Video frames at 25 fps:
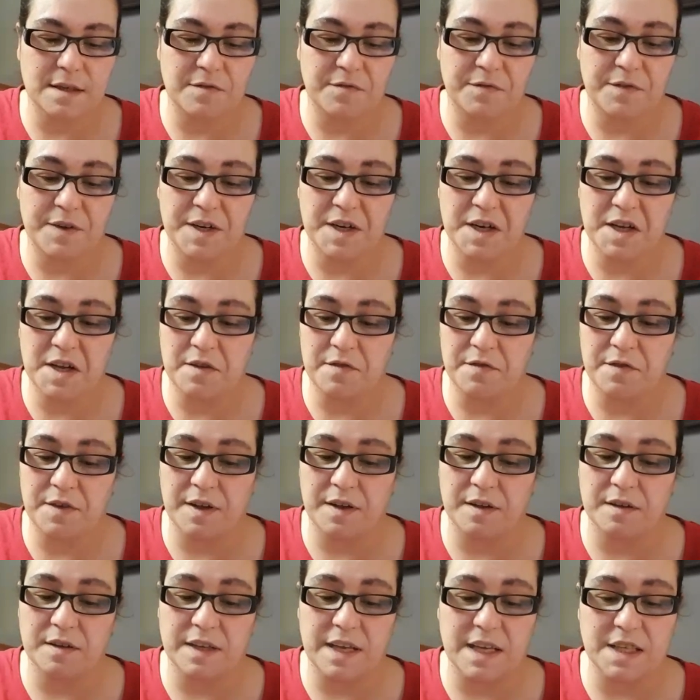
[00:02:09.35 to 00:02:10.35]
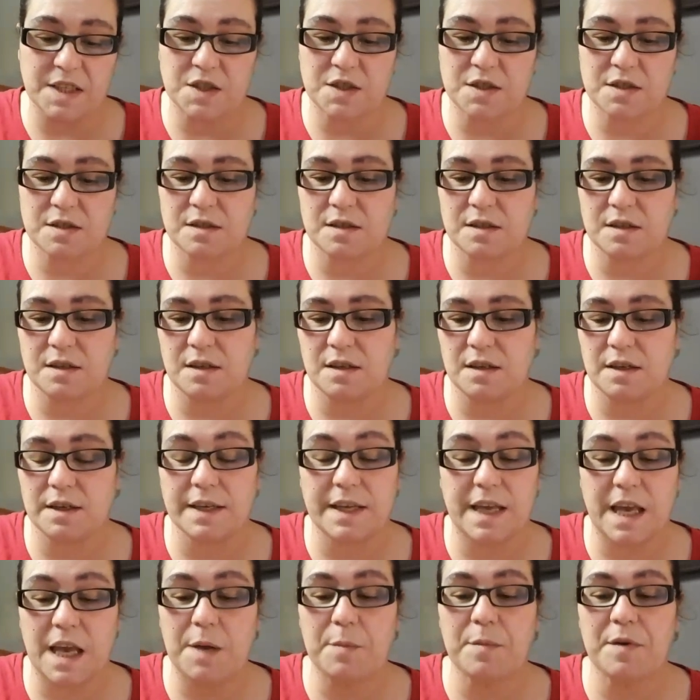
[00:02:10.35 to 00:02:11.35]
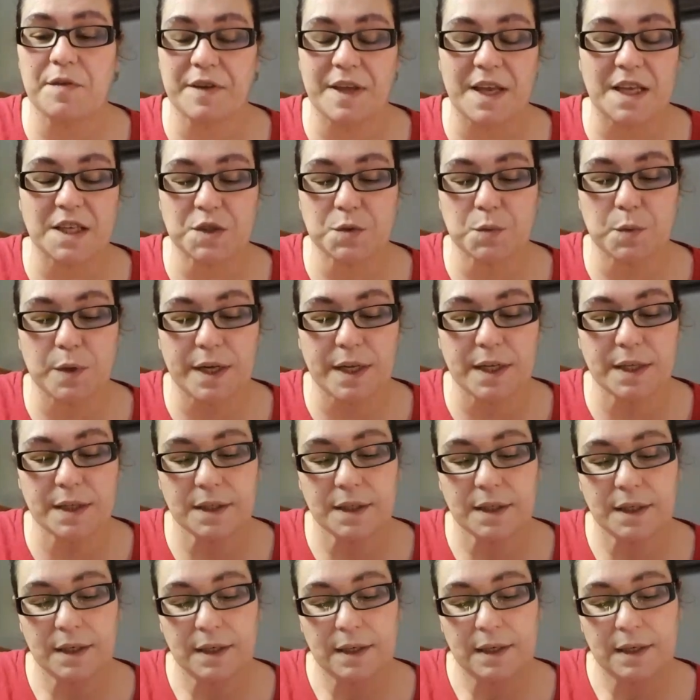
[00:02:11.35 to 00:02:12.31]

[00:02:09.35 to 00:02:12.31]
a fun of guess uh, game of guess what.